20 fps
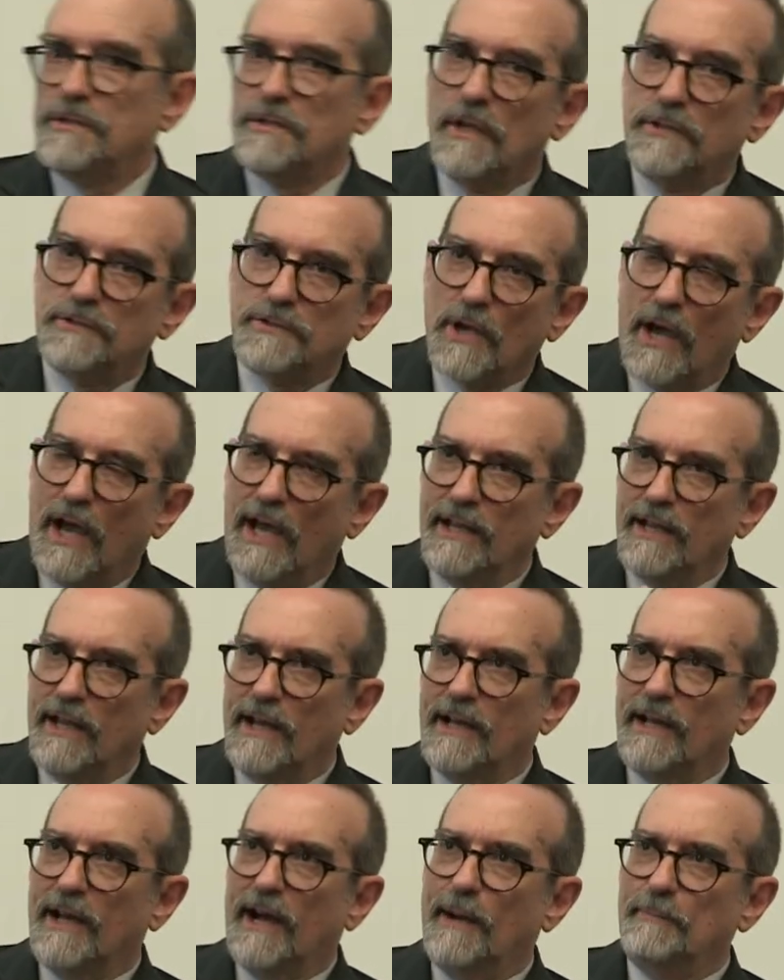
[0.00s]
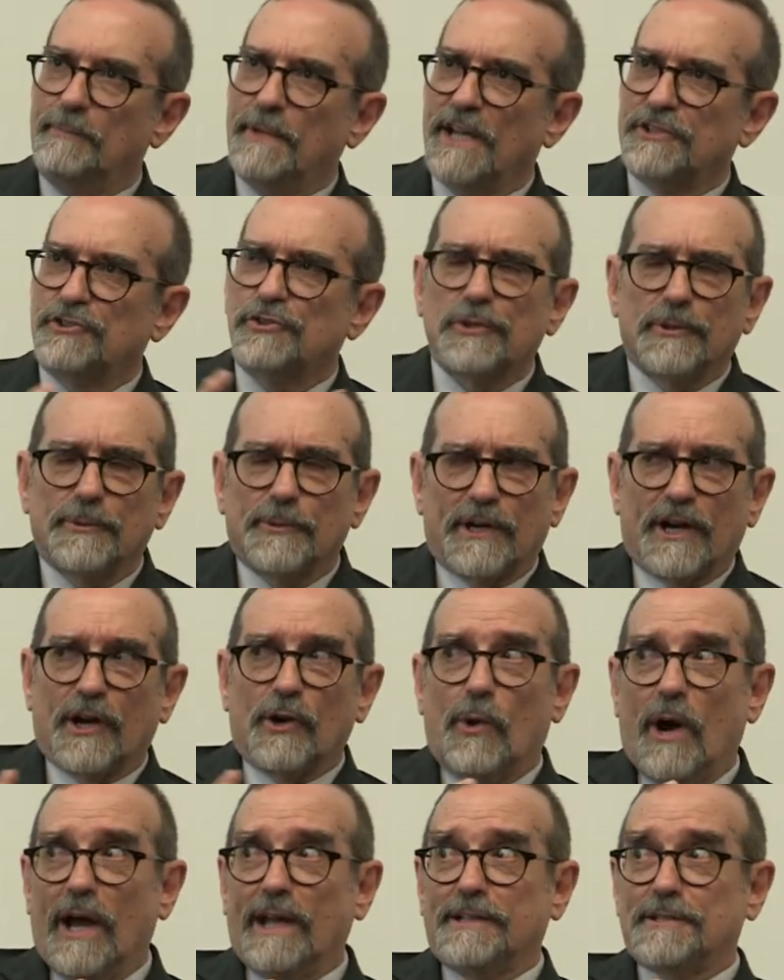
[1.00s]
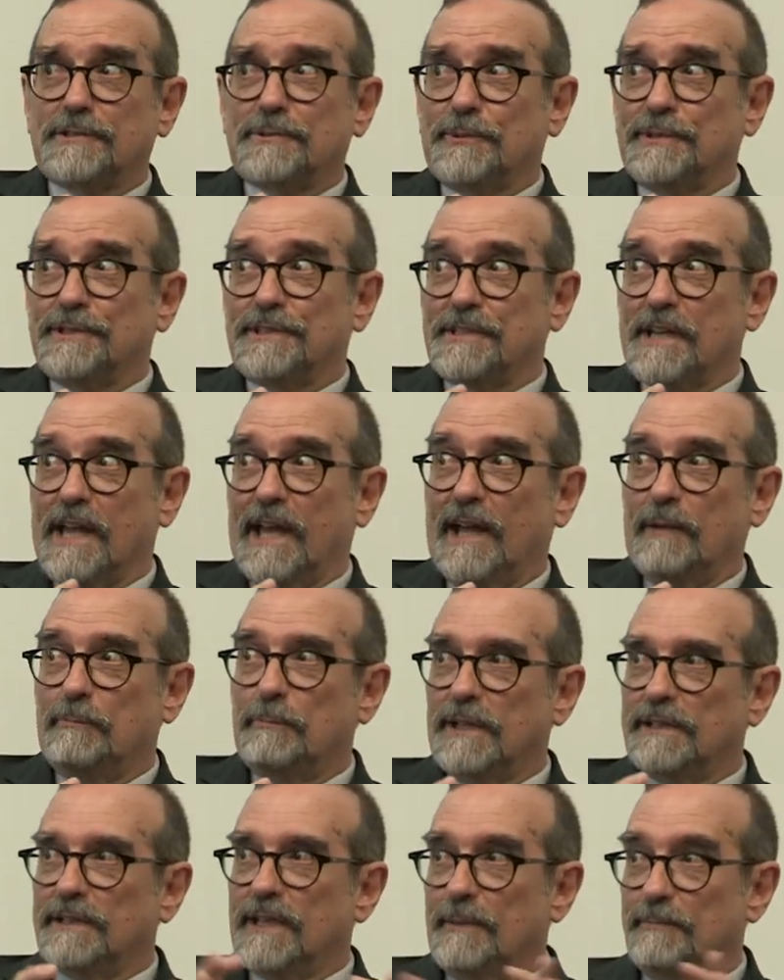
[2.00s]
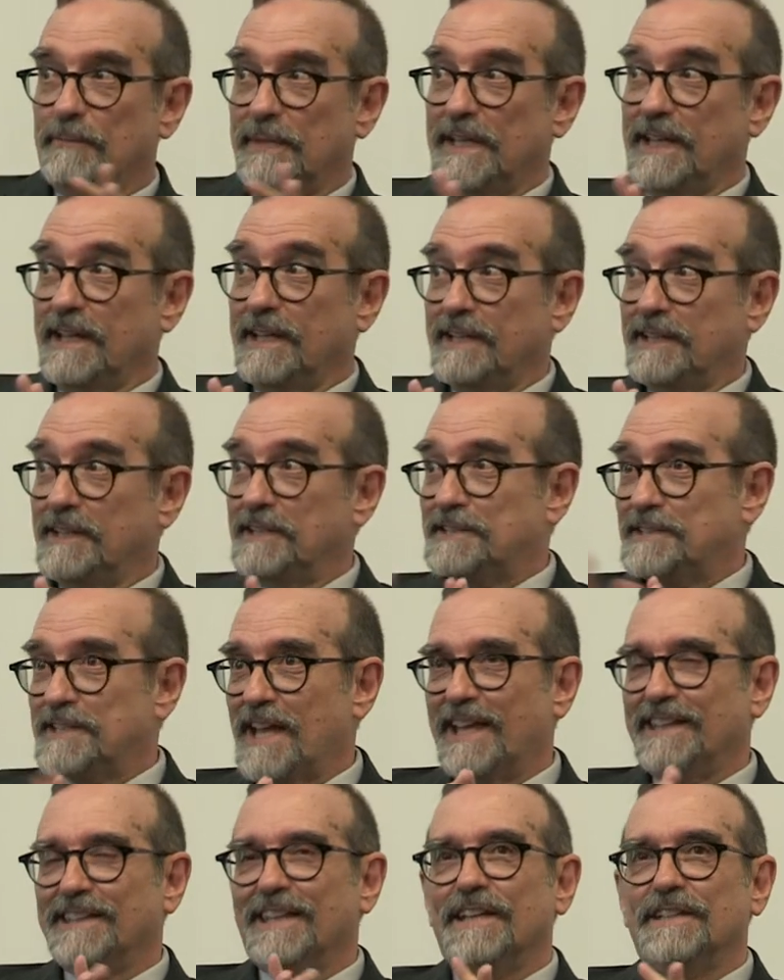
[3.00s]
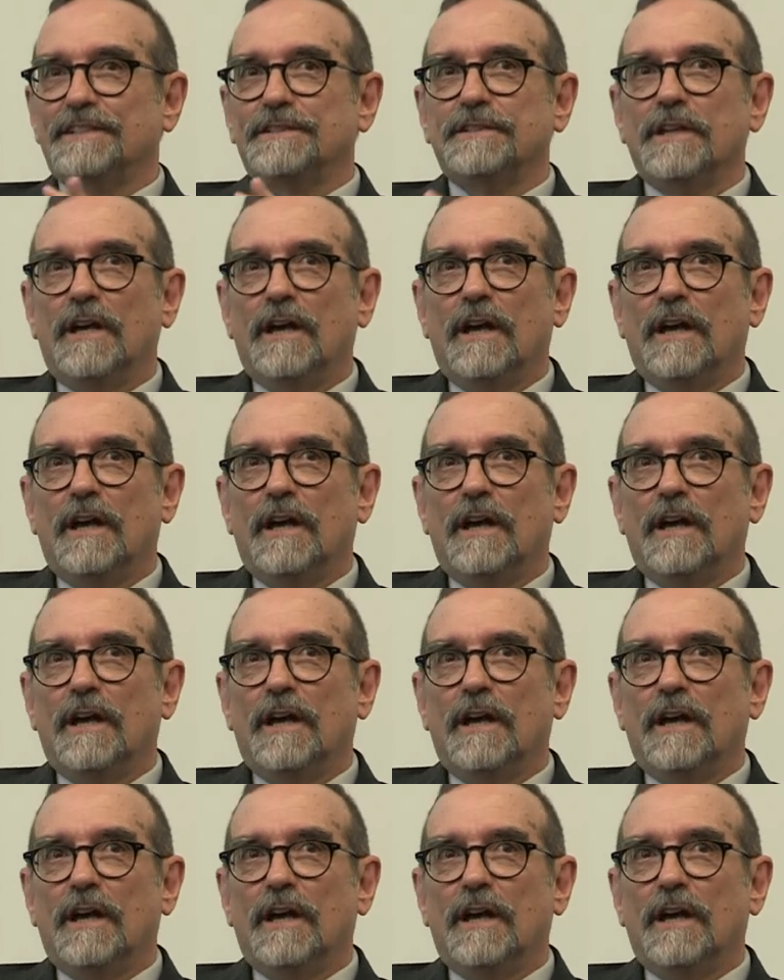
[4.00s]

So I'm not sure what Aquinas would say, but let me say this.